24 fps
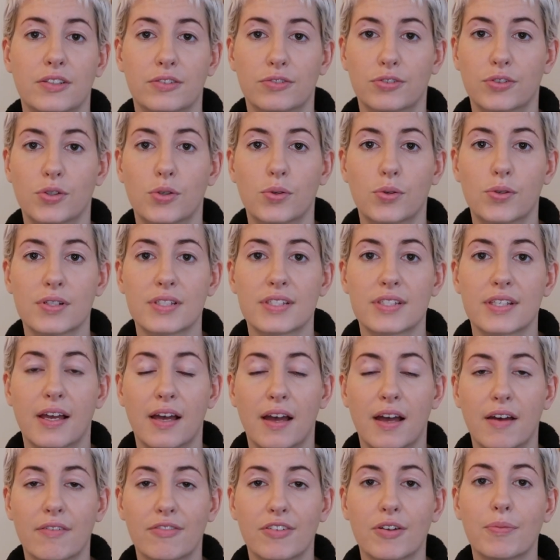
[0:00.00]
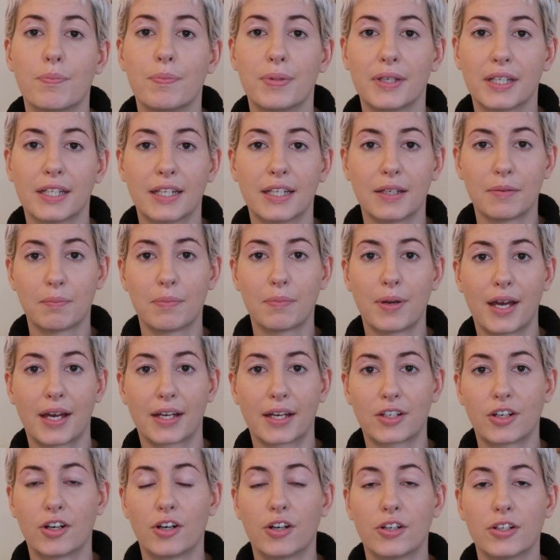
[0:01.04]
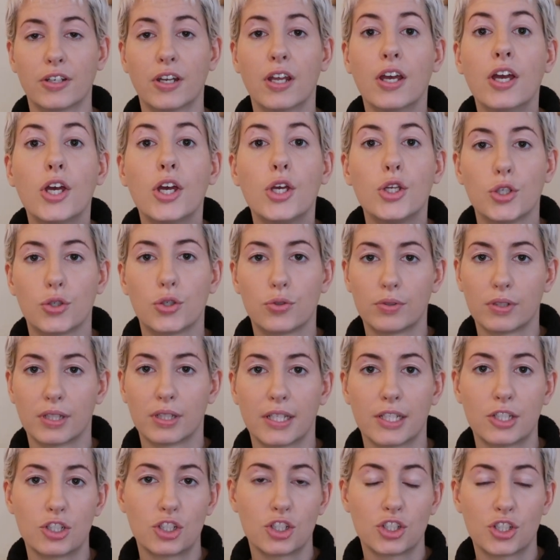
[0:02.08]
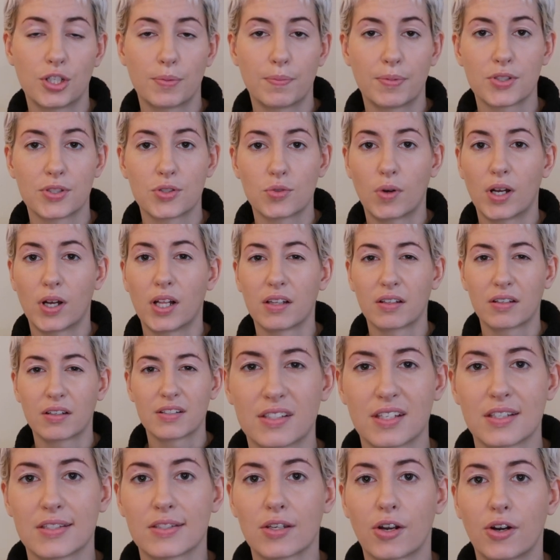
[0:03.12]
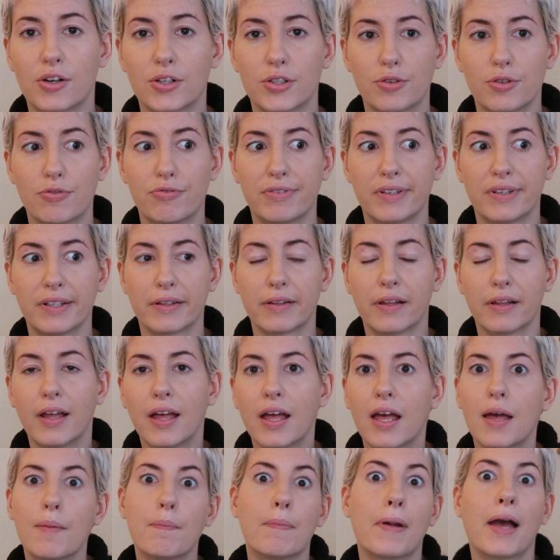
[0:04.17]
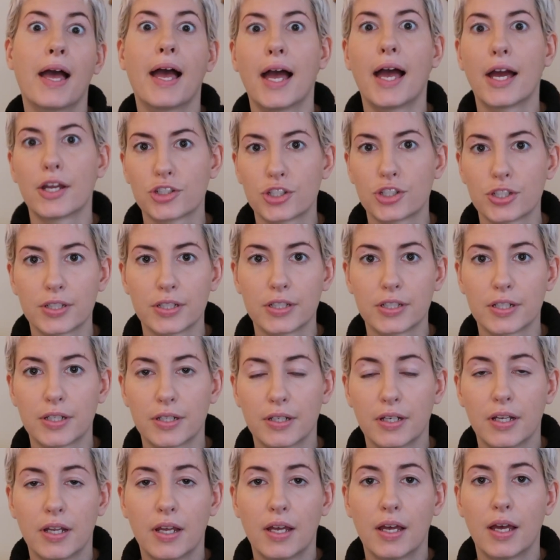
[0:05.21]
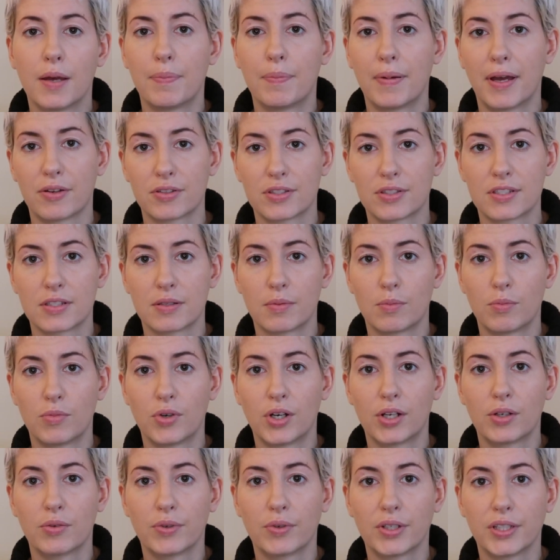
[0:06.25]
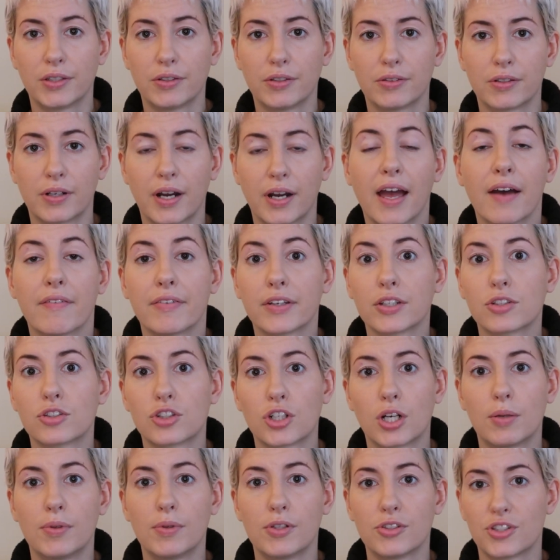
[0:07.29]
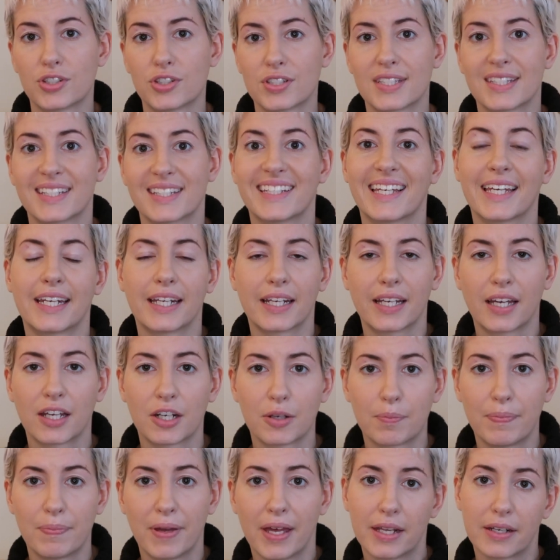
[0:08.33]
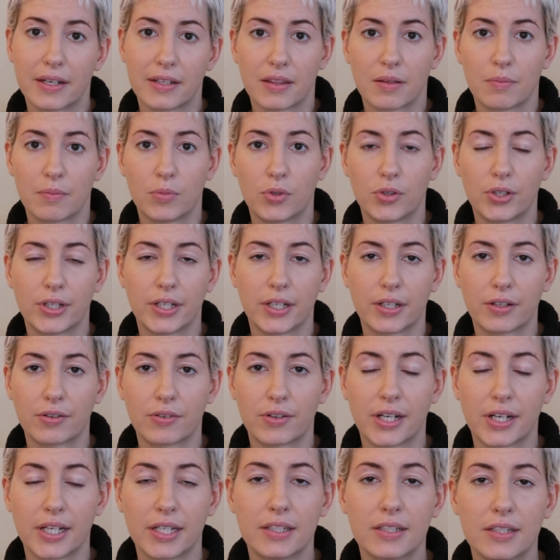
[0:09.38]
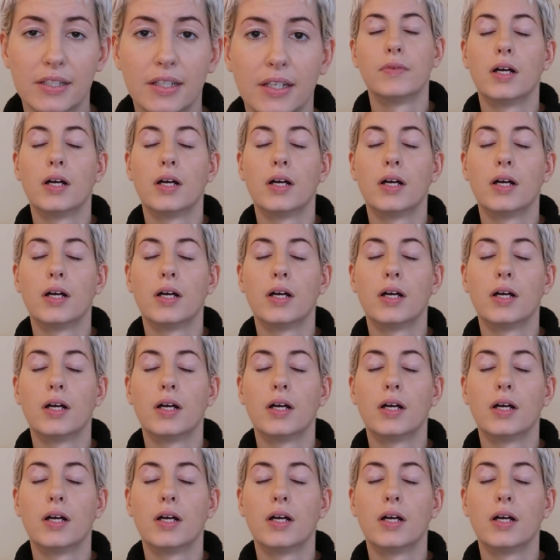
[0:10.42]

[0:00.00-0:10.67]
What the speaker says: of course have a big impact on your relationship as well, because it's hard to feel passionate about someone when you're having trouble just getting out of bed in the morning, right?